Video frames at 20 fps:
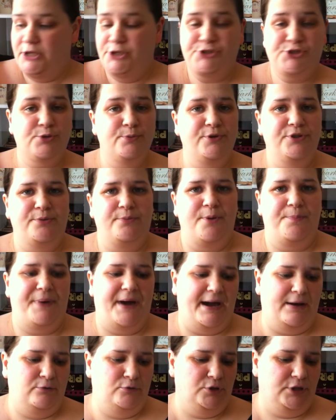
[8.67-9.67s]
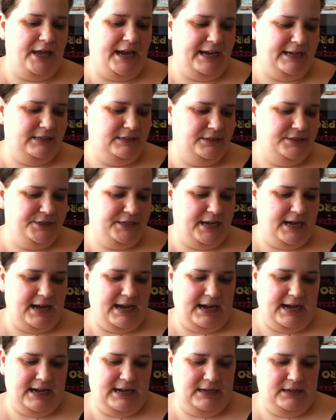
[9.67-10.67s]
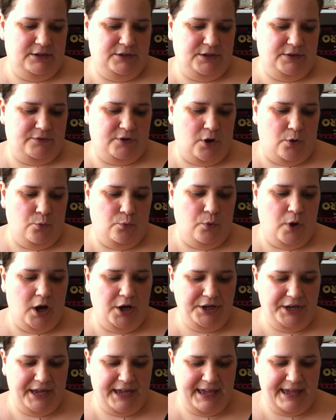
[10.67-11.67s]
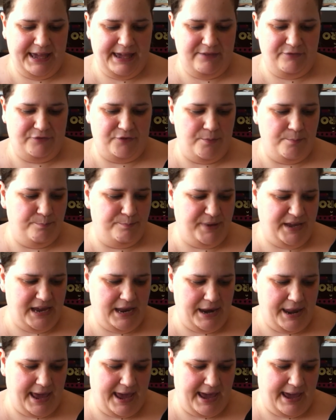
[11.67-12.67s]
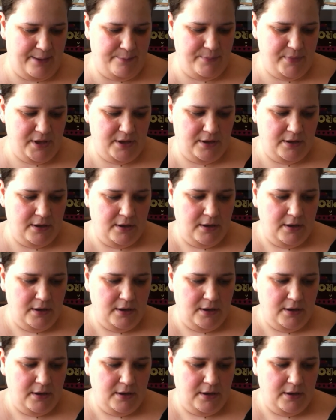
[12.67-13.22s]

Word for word: Some of them are Poundland, and I've got one here from B&M.